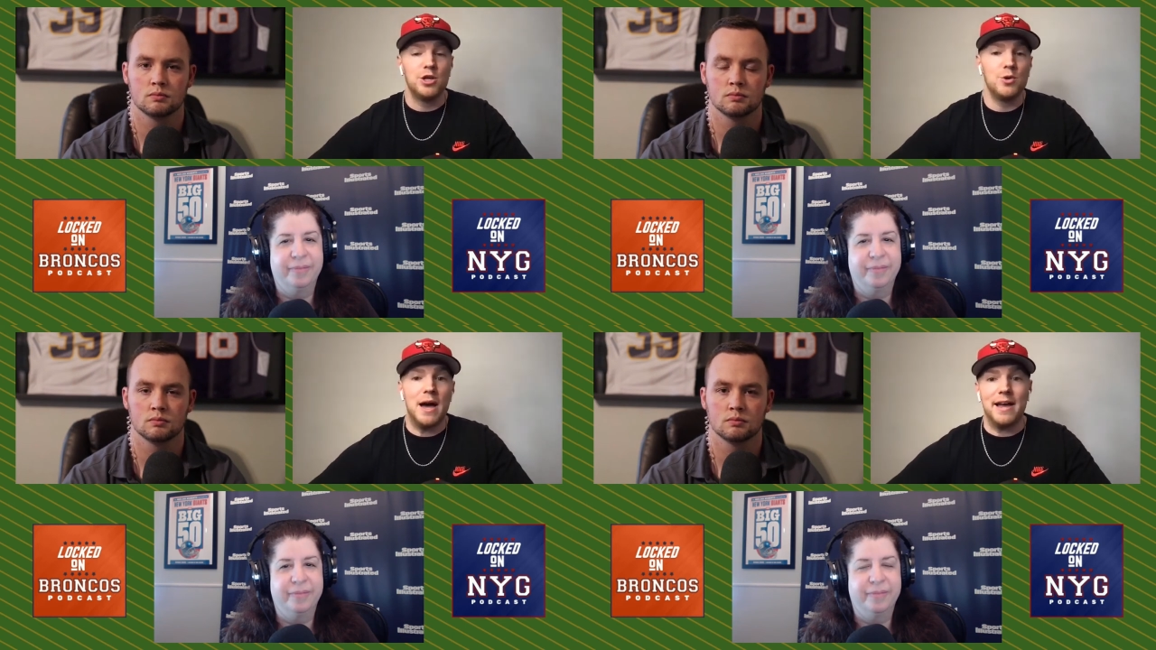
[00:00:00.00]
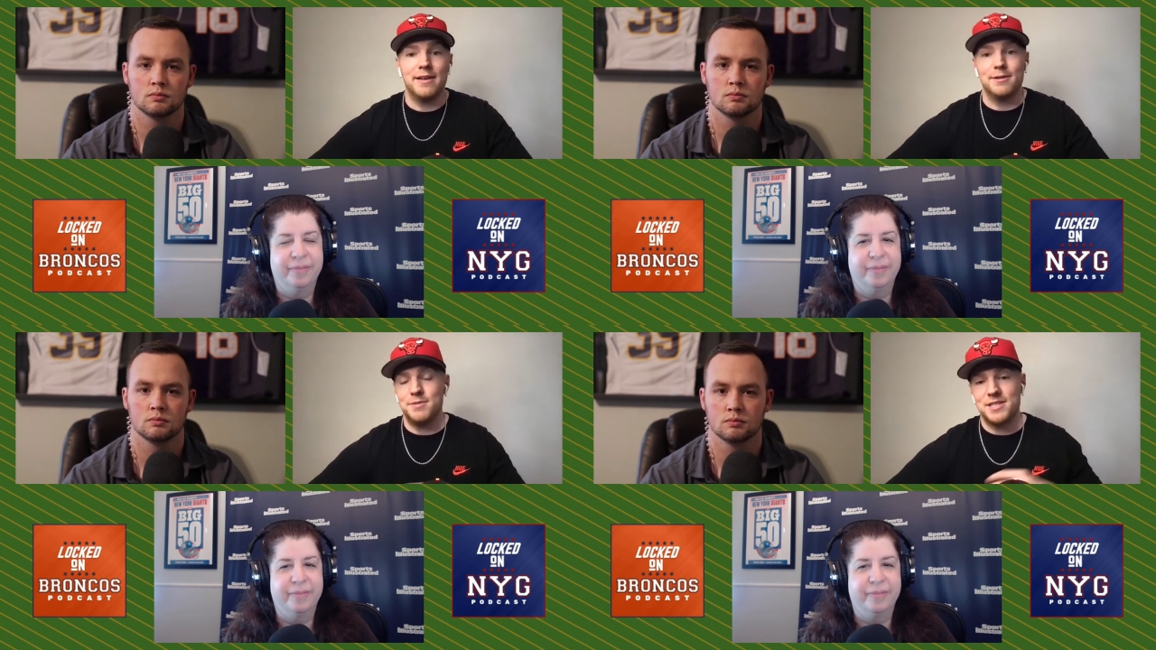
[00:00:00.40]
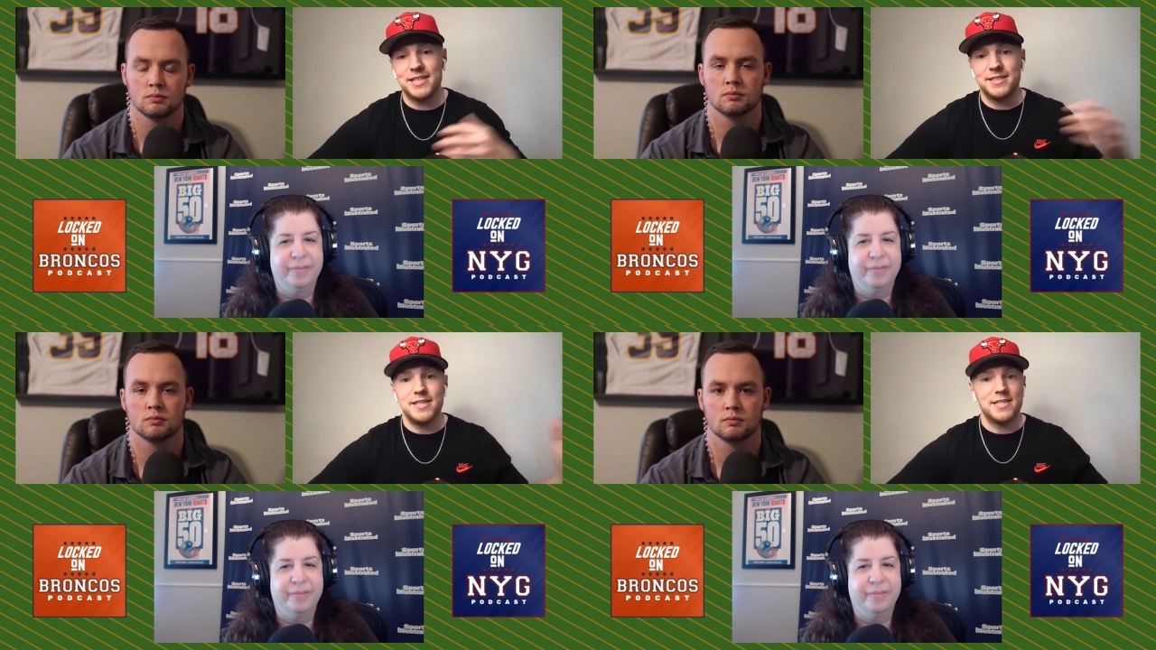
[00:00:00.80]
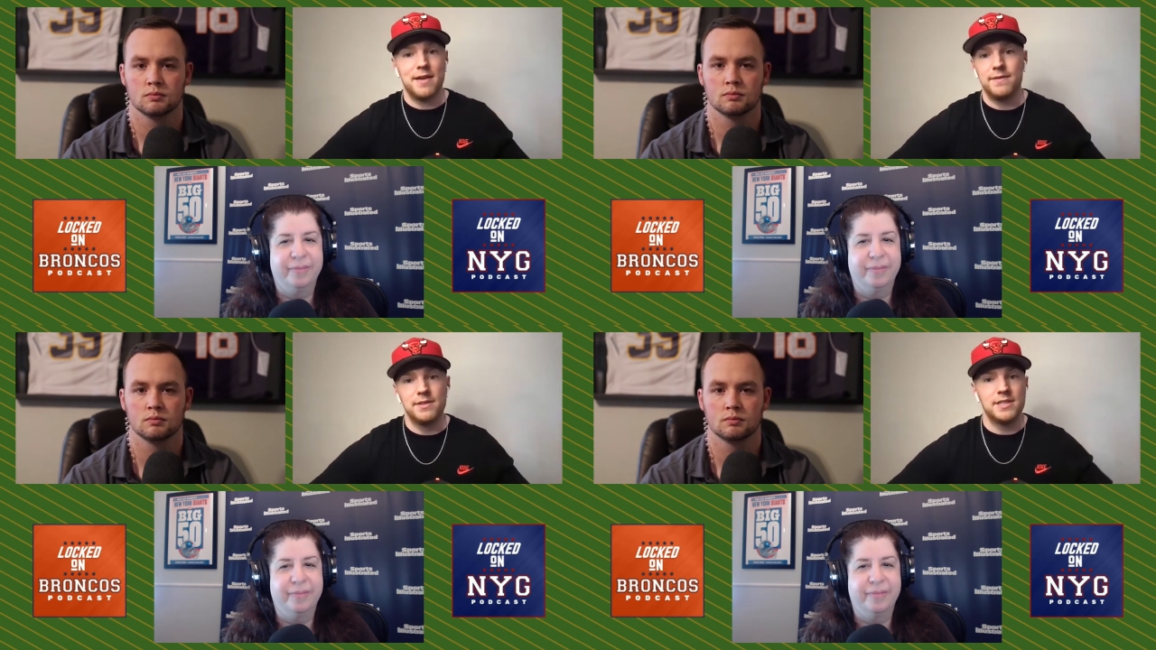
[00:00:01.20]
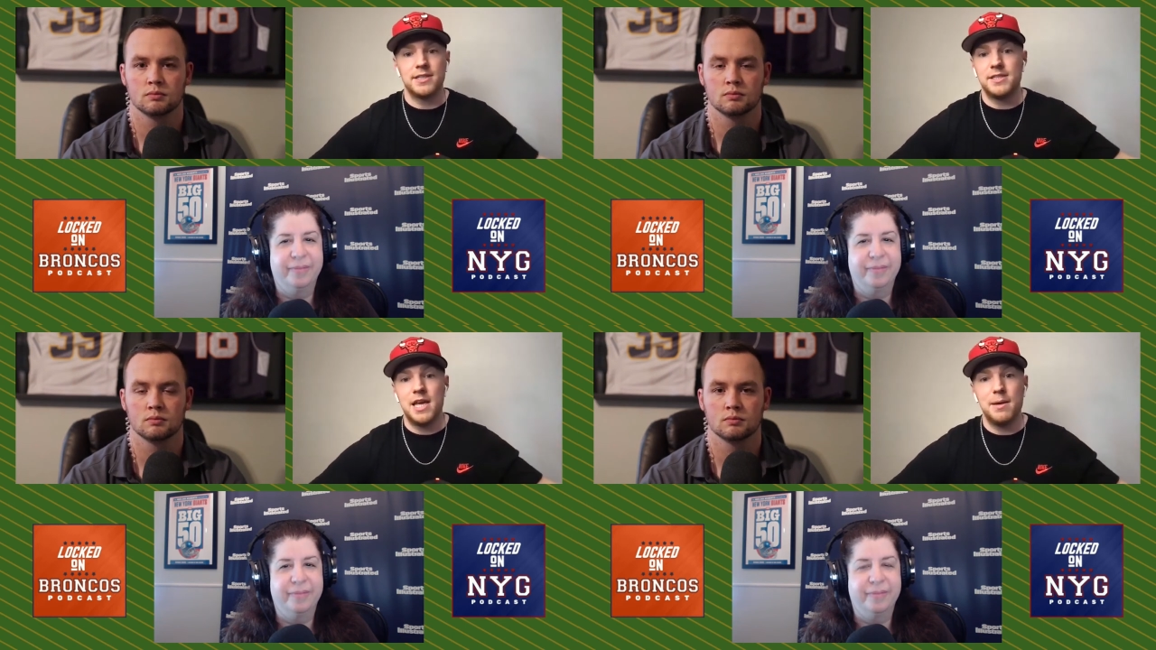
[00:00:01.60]
Speaker 1: you add a 67,
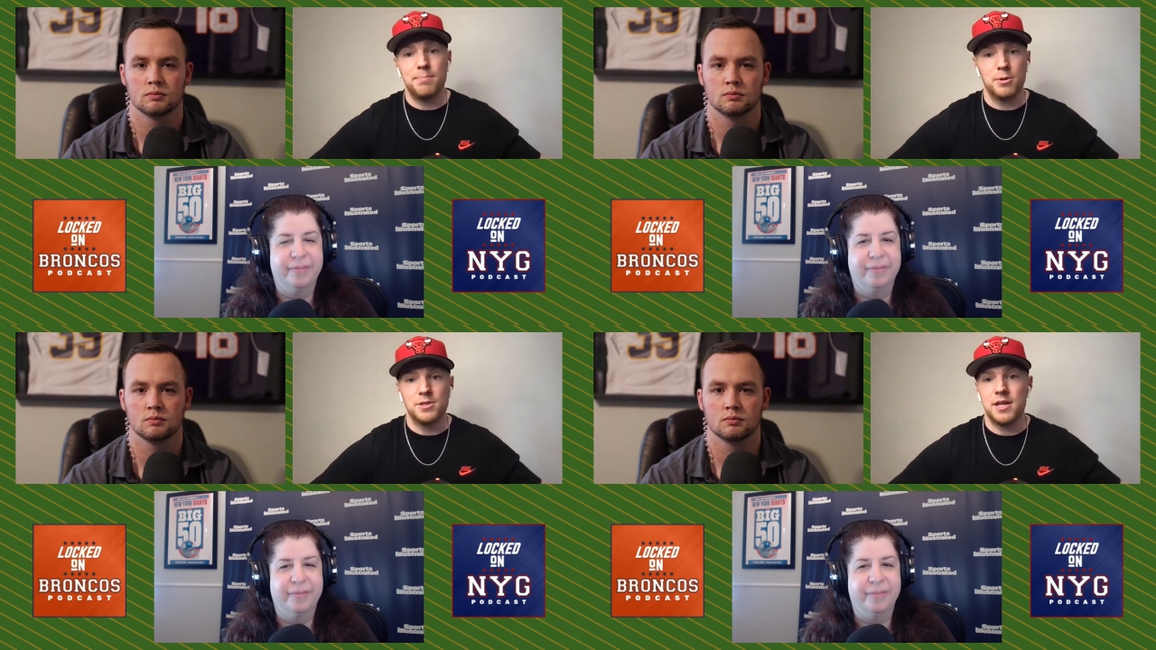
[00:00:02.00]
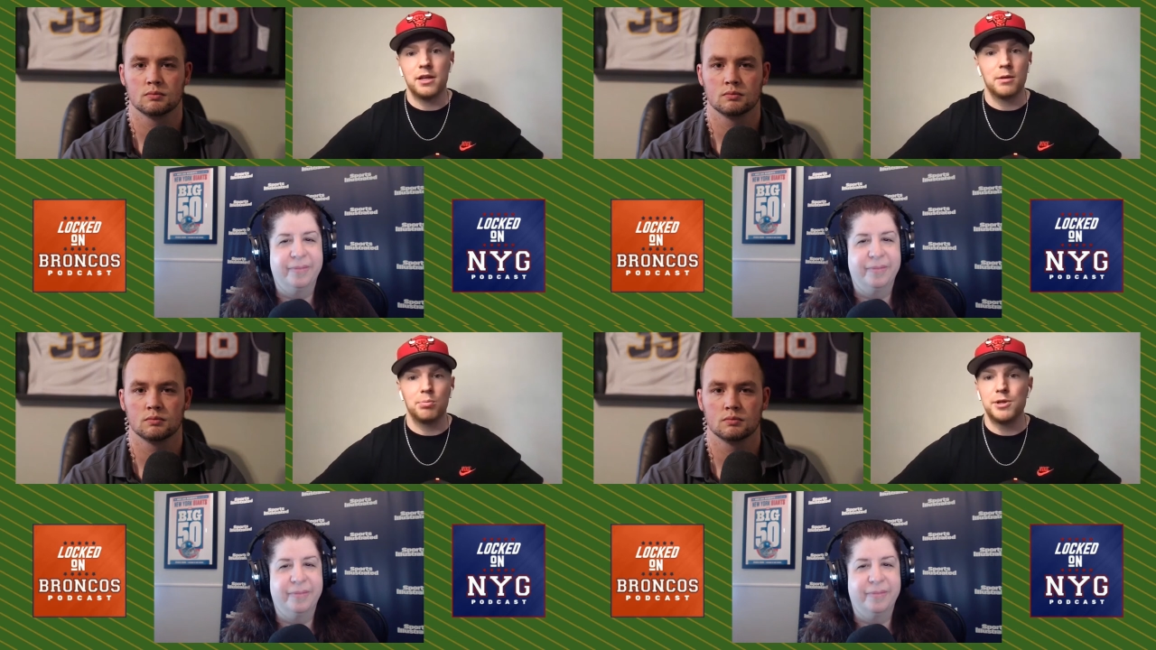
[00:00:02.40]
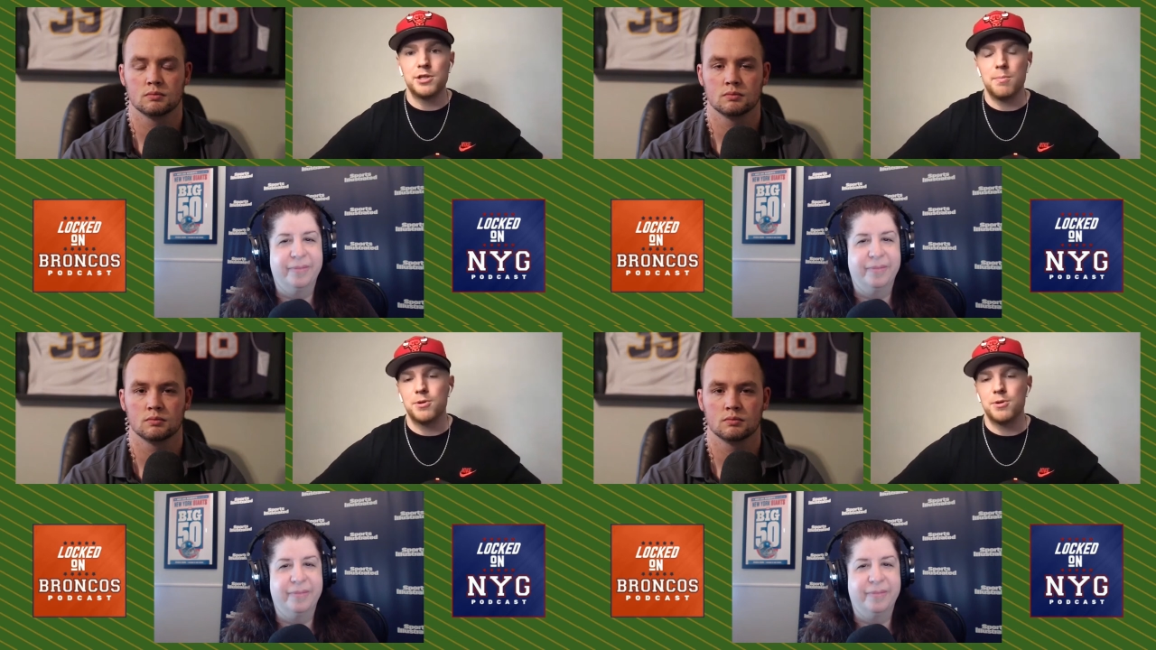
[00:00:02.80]
68% completion